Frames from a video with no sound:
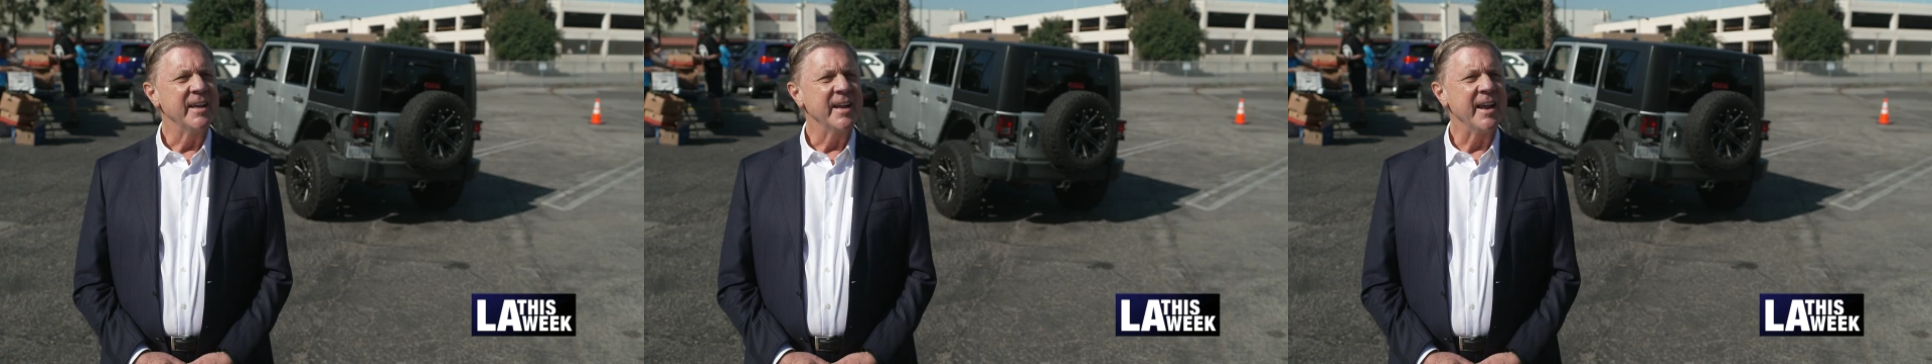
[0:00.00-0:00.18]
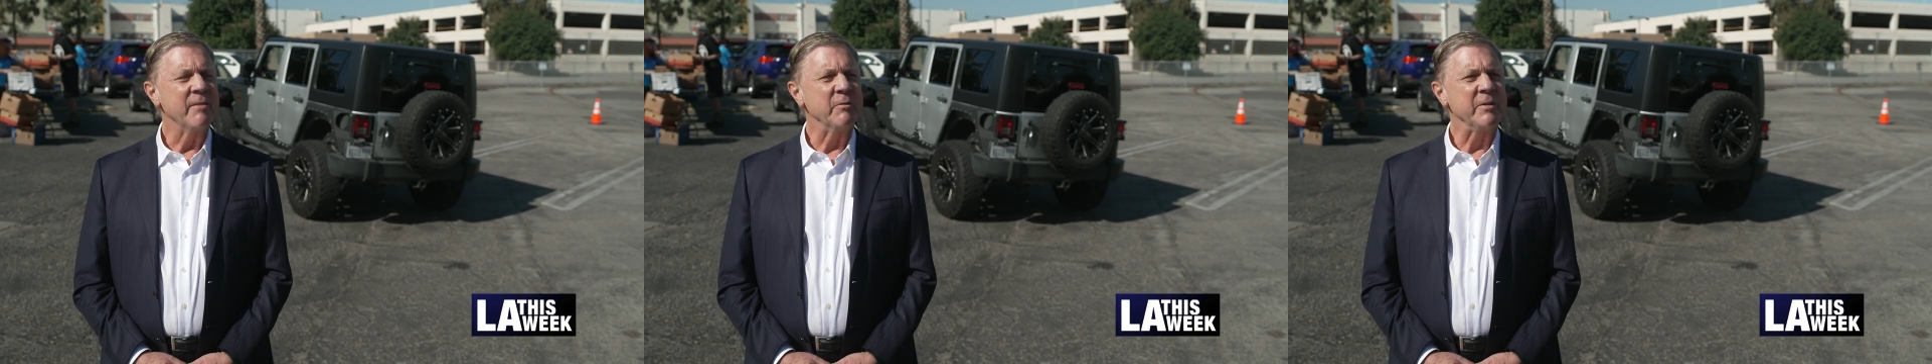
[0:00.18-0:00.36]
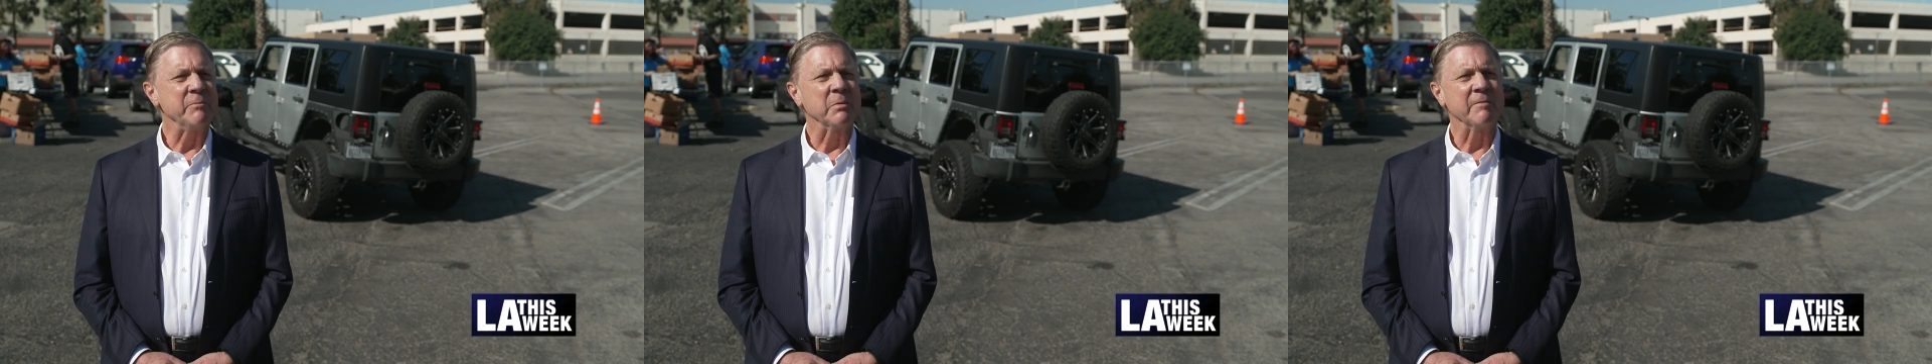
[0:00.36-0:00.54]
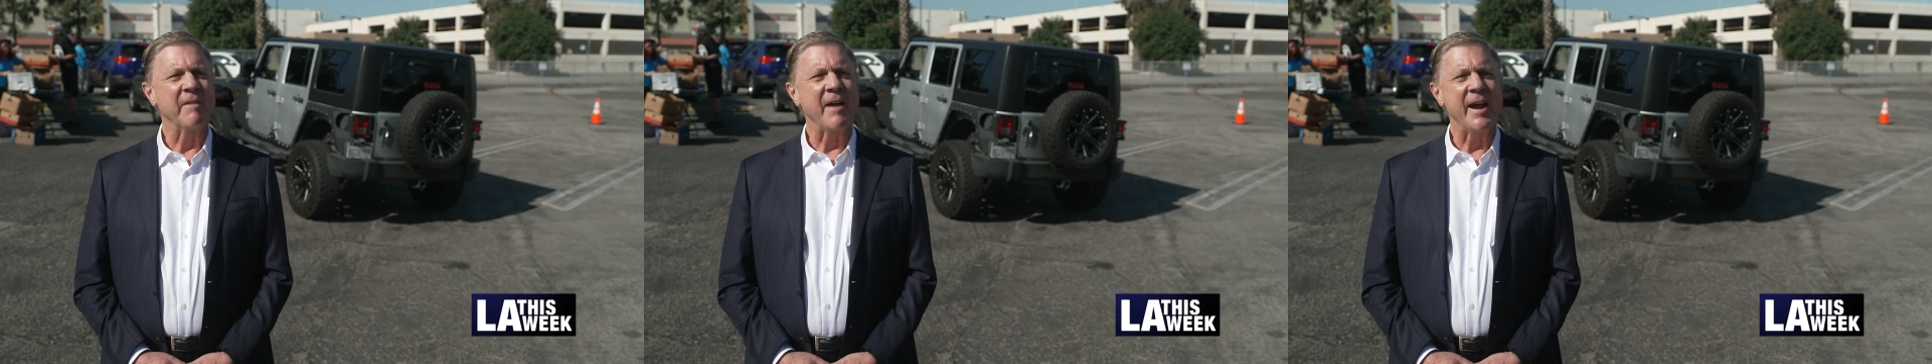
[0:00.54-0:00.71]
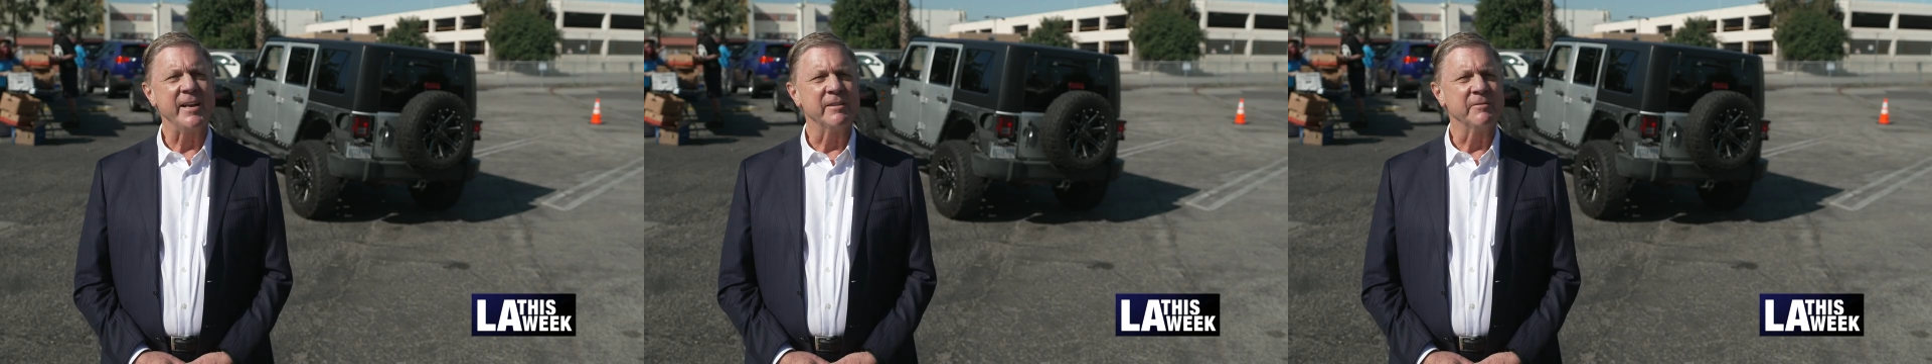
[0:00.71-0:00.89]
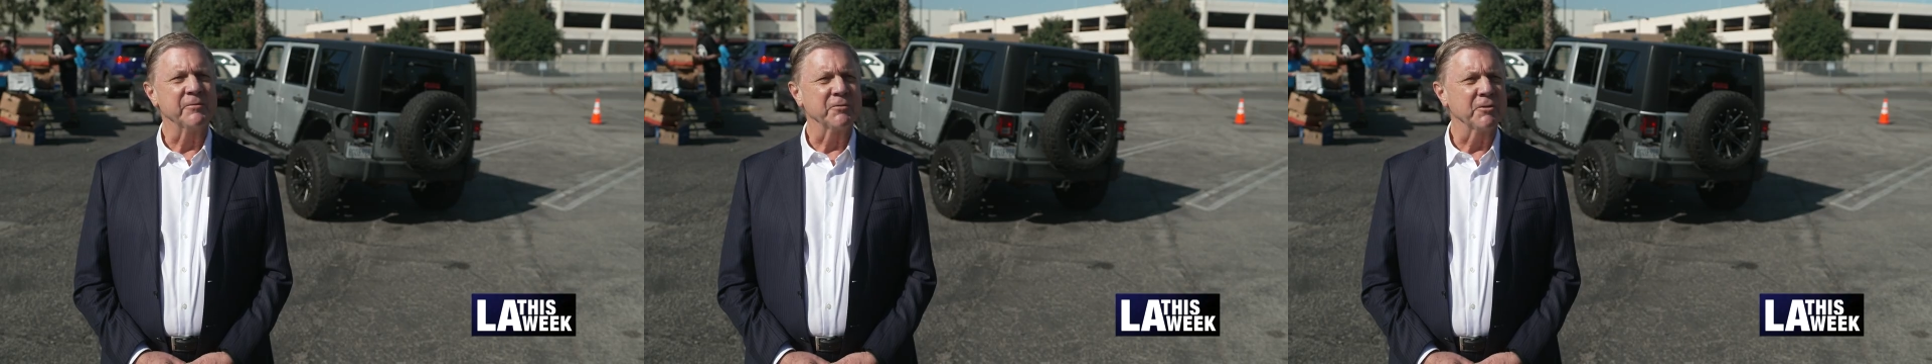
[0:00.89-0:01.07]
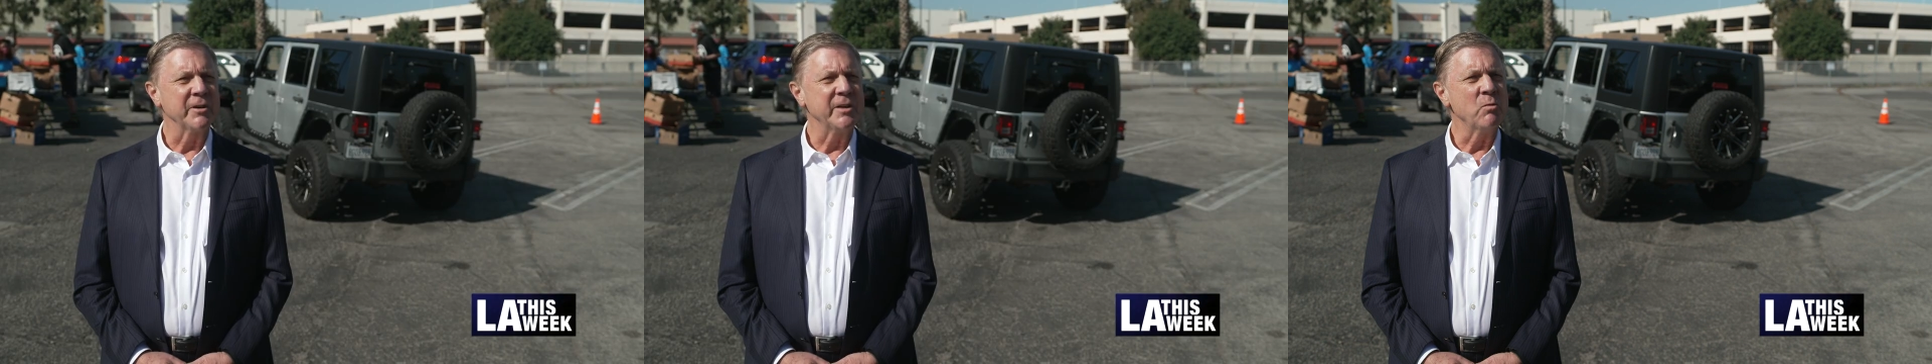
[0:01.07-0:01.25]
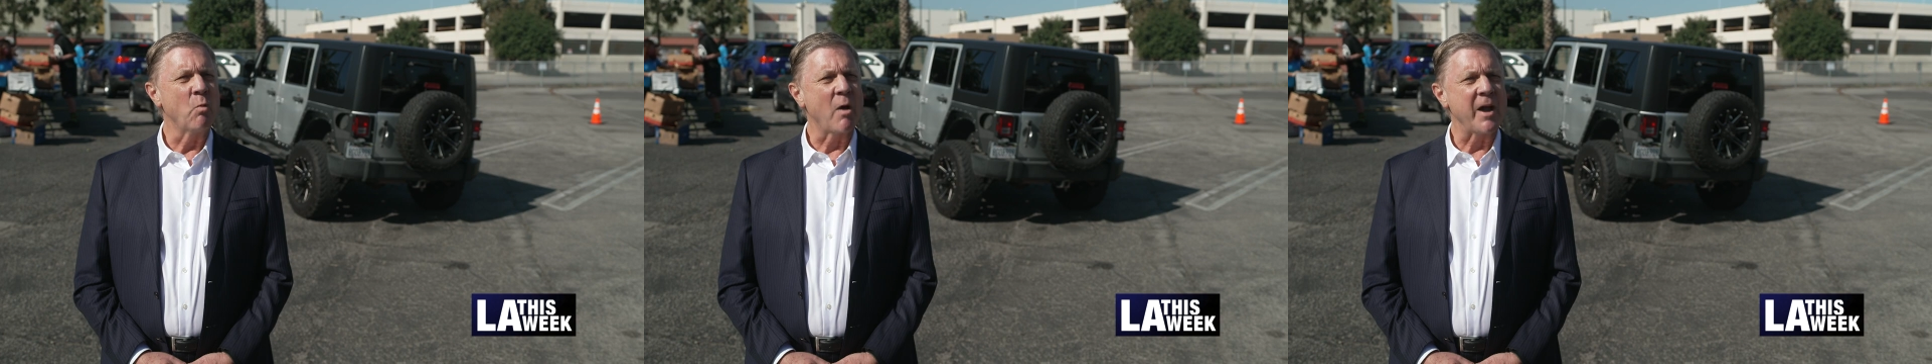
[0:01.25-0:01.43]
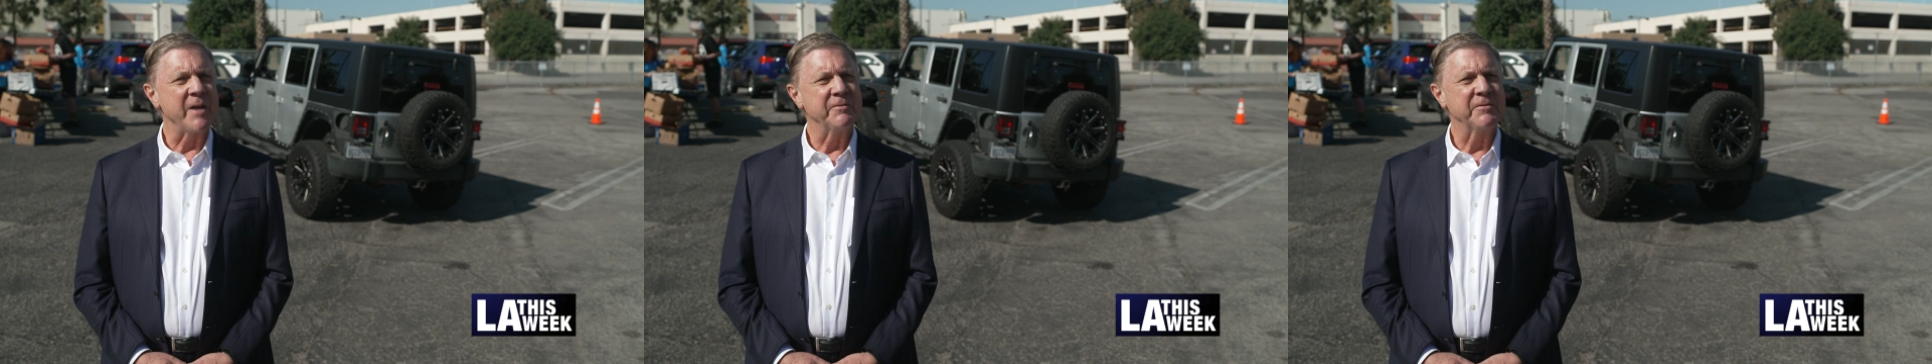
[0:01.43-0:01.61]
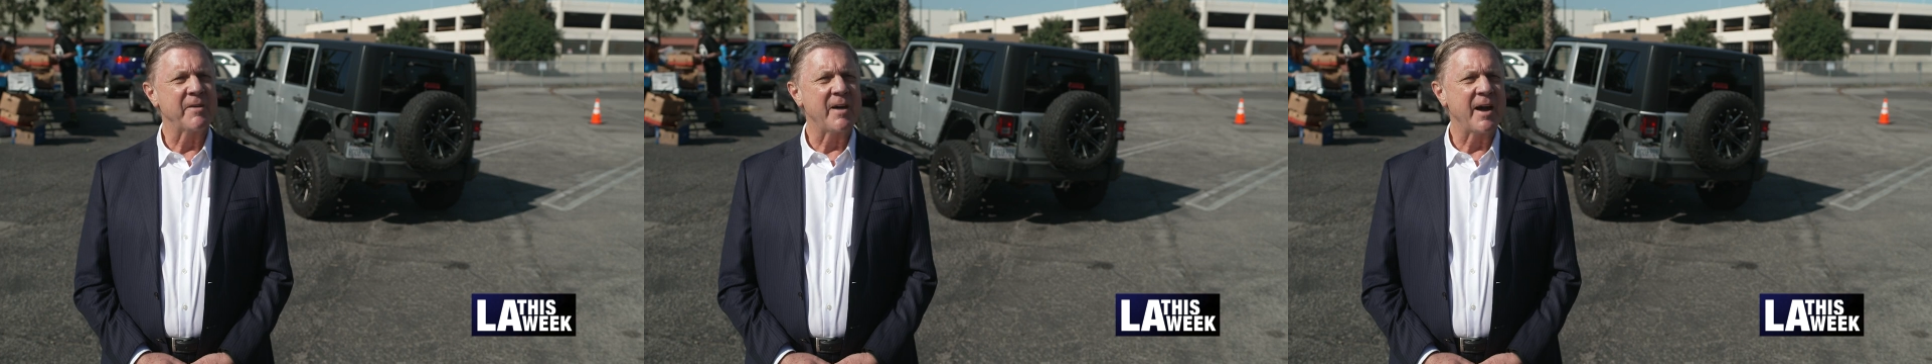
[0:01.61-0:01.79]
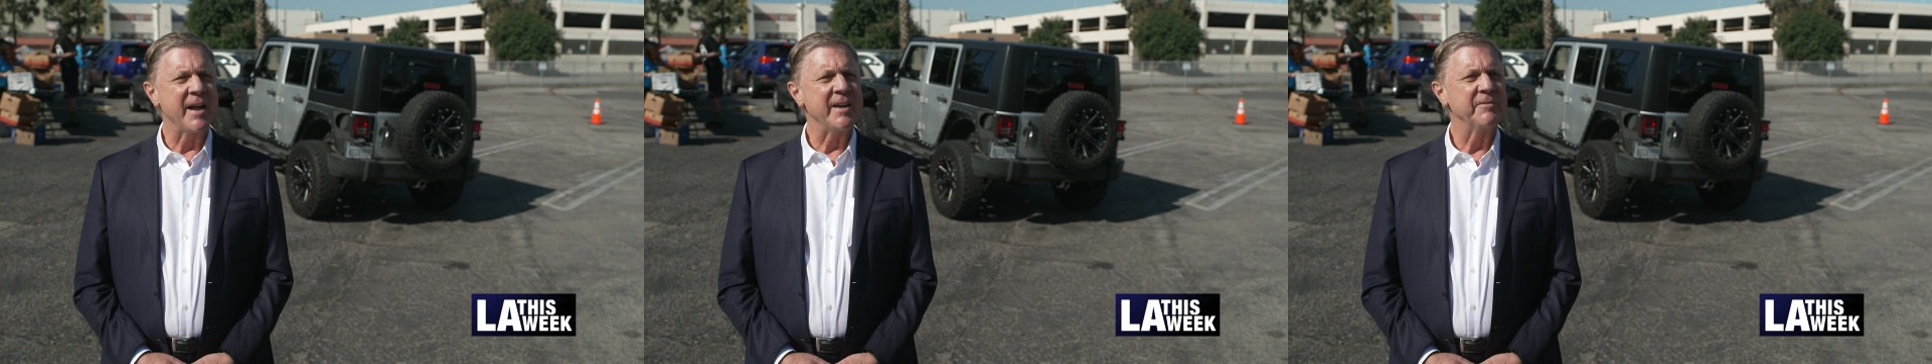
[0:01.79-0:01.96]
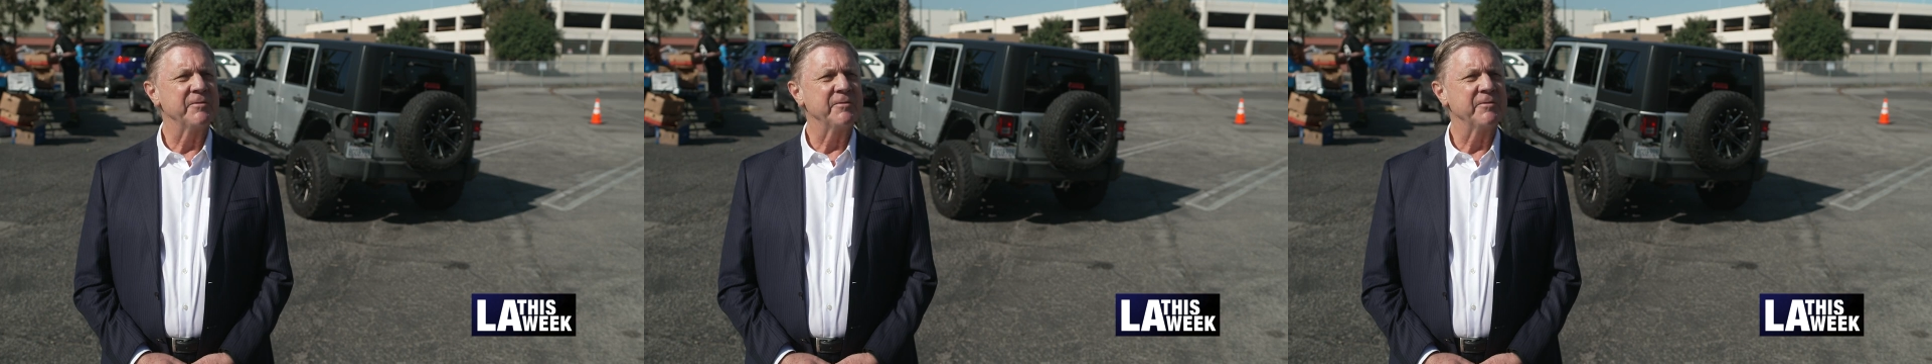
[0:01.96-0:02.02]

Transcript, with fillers: and we've provided free Wi-Fi